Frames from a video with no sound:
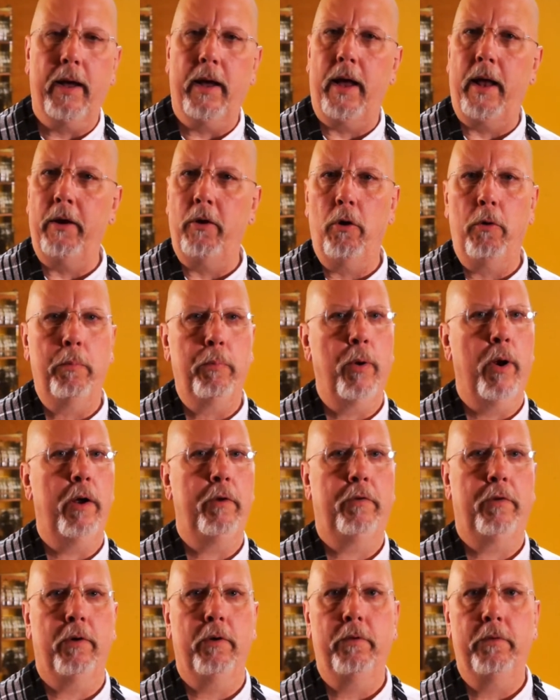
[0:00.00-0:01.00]
a low
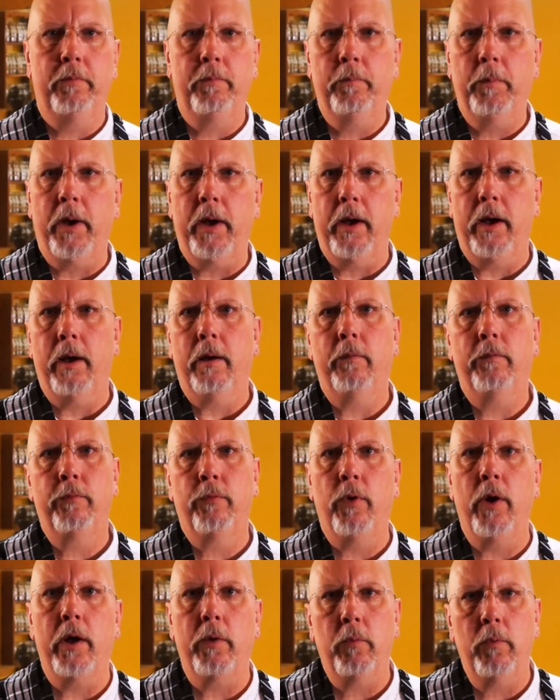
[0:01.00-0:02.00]
pressure
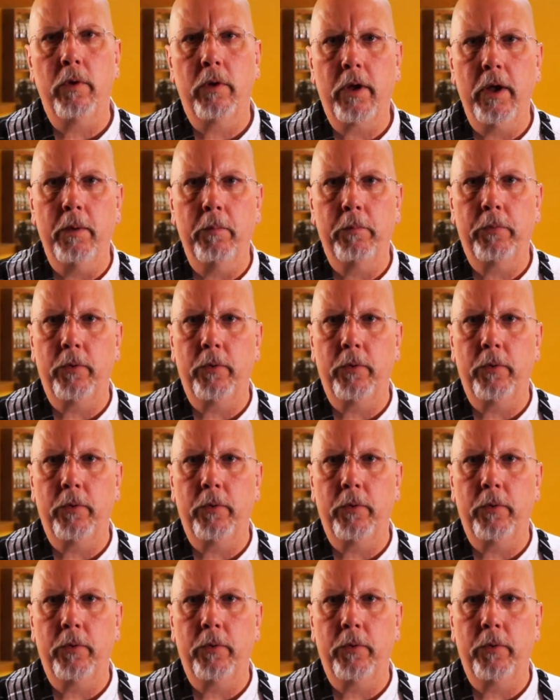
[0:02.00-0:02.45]
front will come